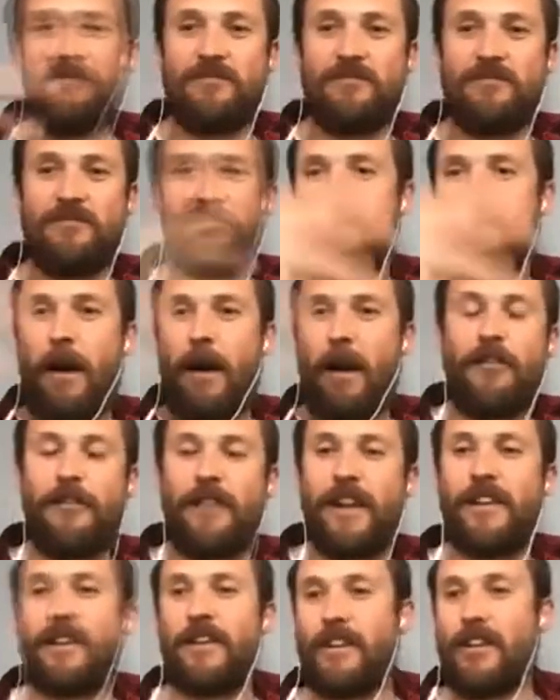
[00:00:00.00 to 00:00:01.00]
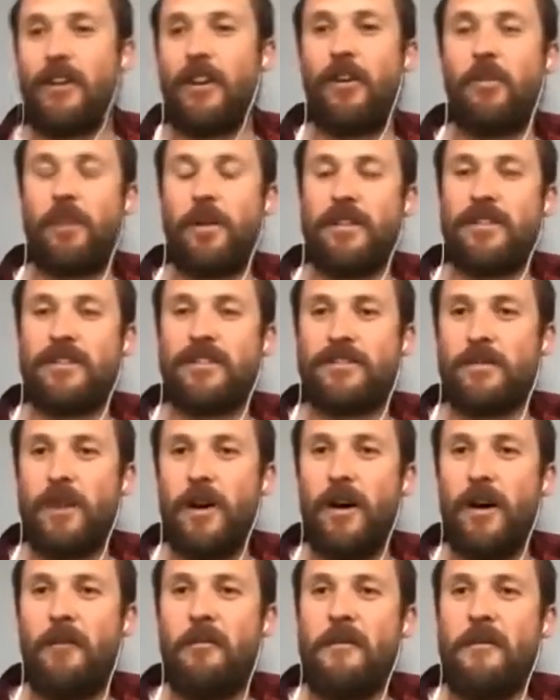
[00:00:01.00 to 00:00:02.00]
paraphernalia that go with it as
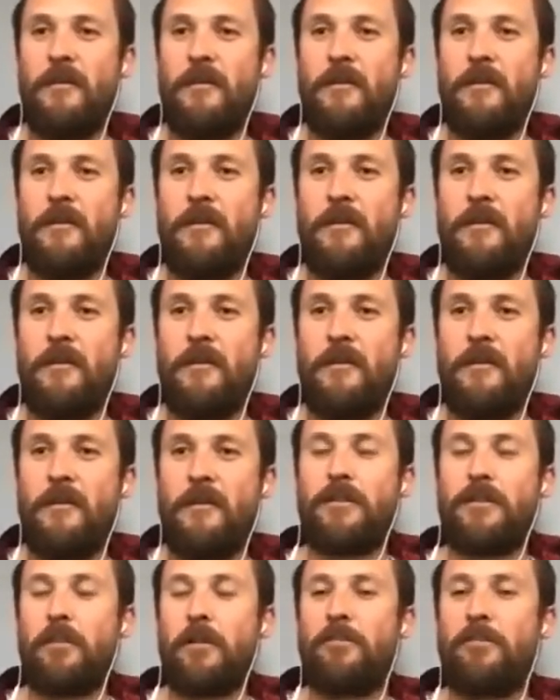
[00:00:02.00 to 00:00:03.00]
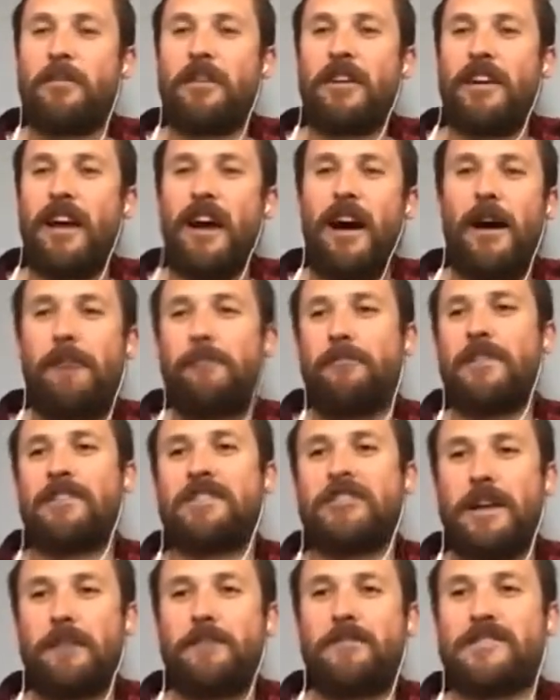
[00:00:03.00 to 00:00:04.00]
well, right? But you're probably going to up your
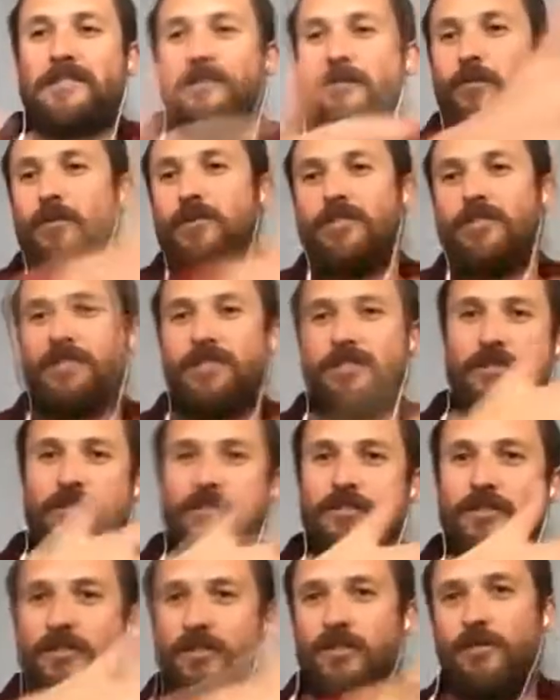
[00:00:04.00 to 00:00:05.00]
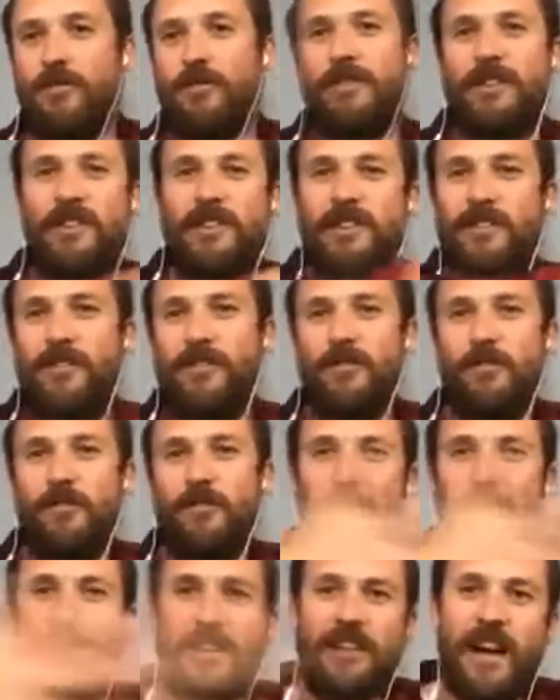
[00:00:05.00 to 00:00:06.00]
steps from what you do normally in your normal
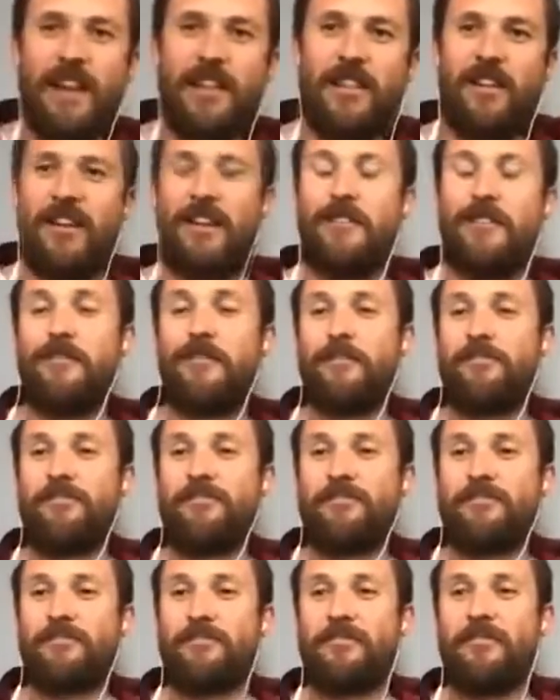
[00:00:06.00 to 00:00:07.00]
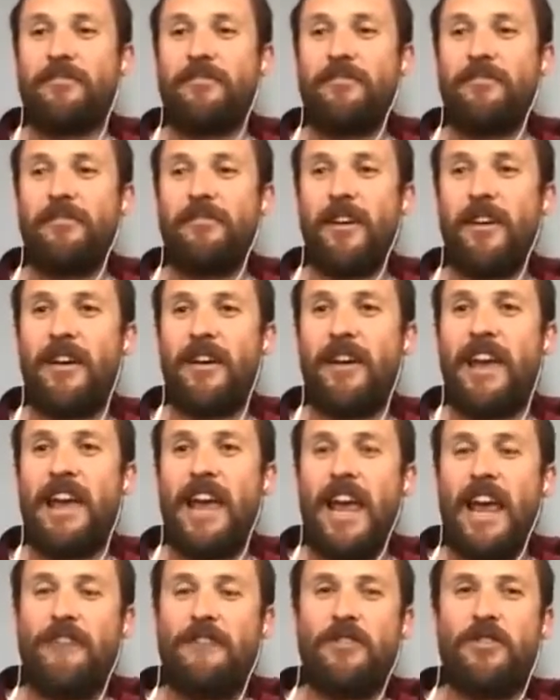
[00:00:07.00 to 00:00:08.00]
day life, all right?
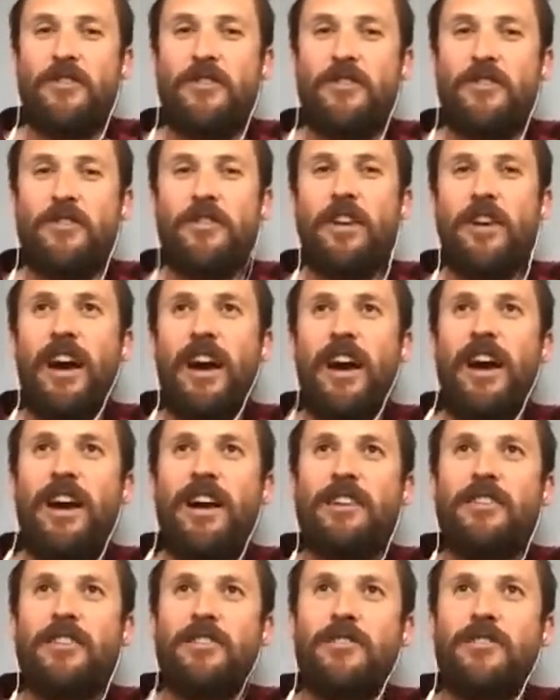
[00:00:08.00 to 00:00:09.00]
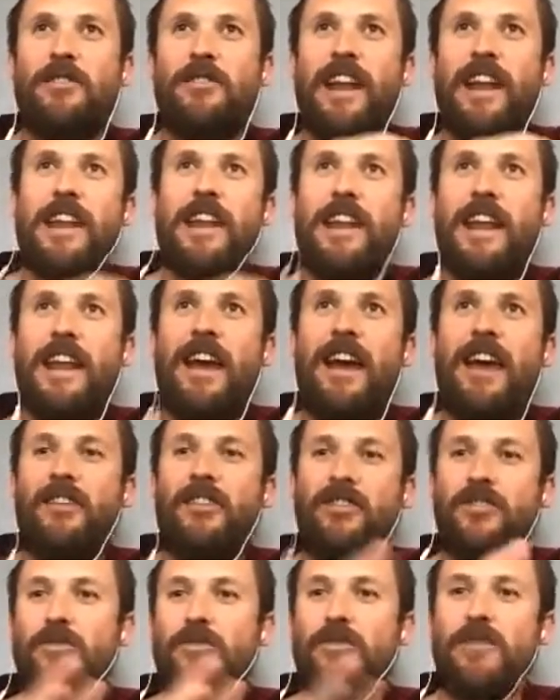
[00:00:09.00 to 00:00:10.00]
If you can't do that now,
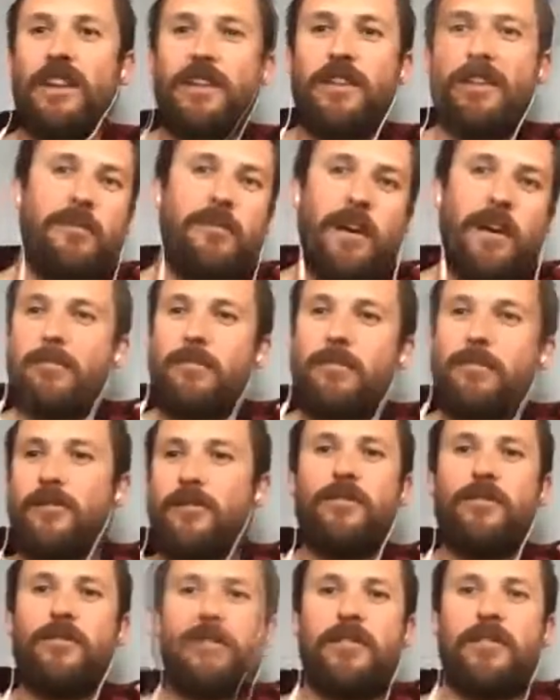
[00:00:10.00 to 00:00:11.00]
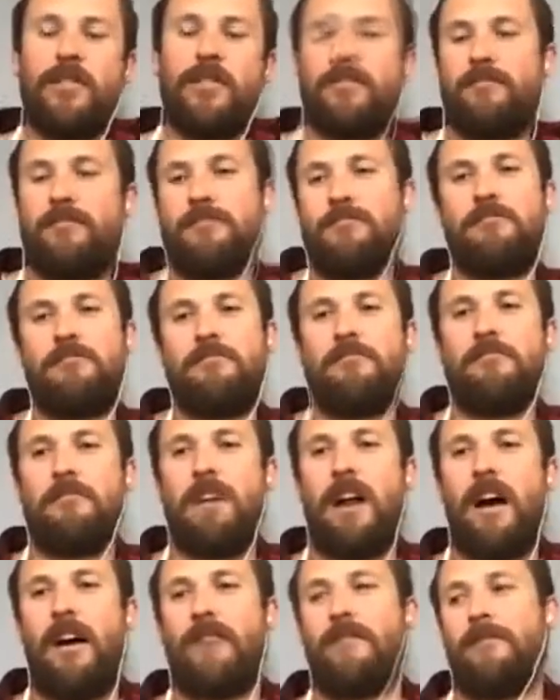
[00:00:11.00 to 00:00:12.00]
you'll never be able to do it
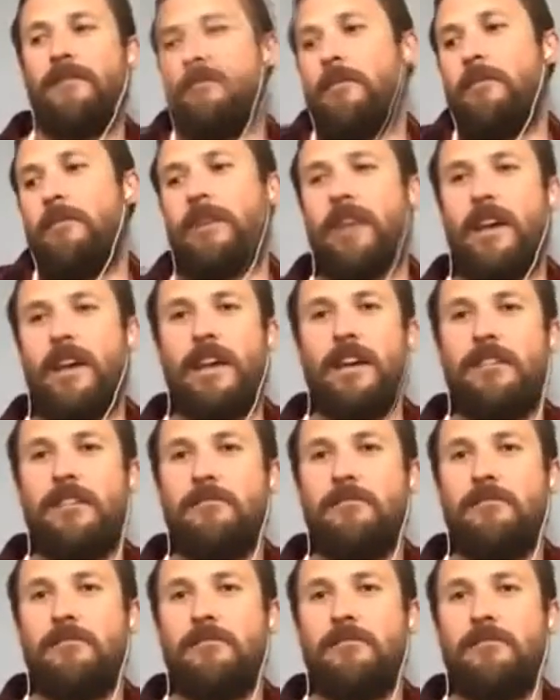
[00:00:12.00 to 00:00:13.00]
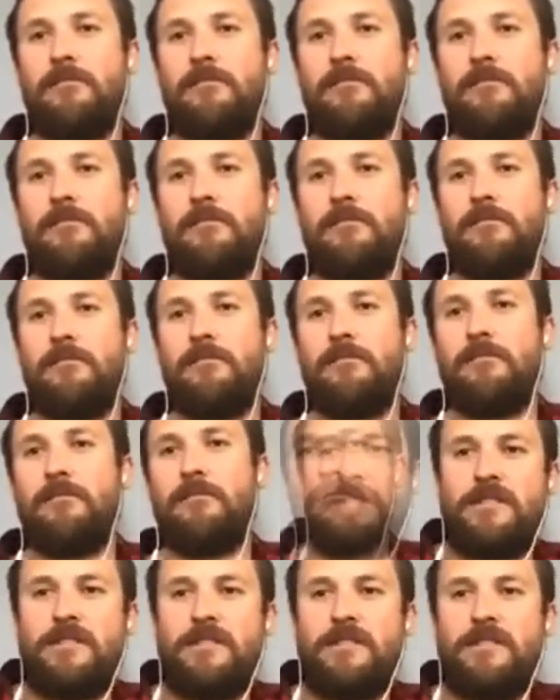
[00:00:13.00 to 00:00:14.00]
when we get out. It's just
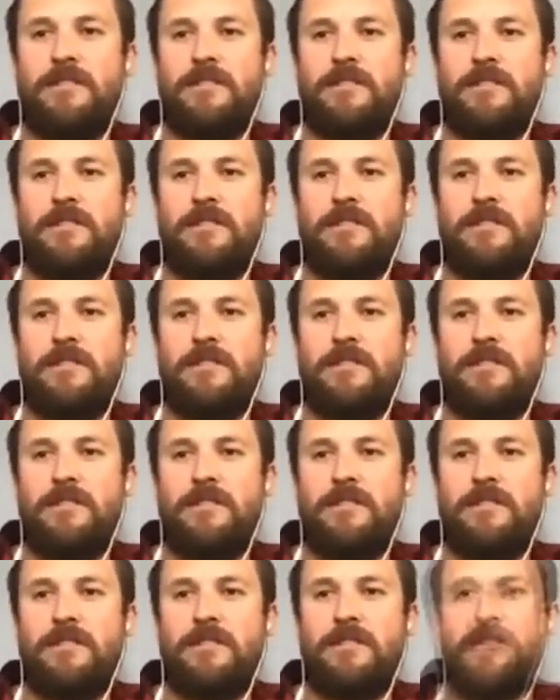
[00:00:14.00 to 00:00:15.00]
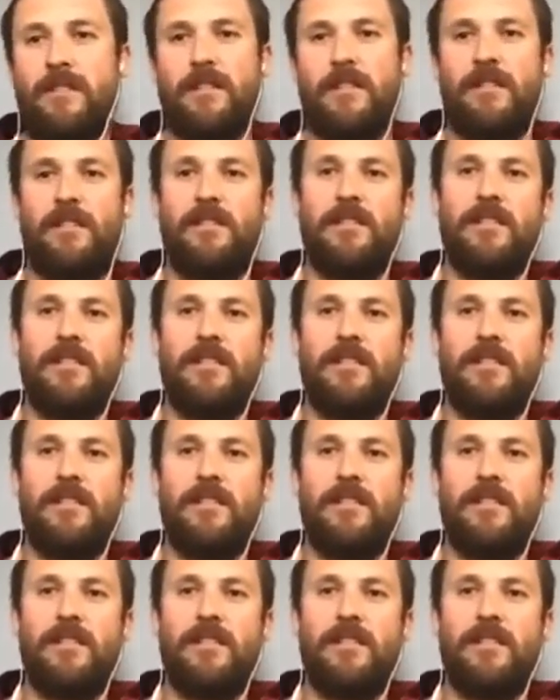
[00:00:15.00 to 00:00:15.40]
the plain simple of it. So,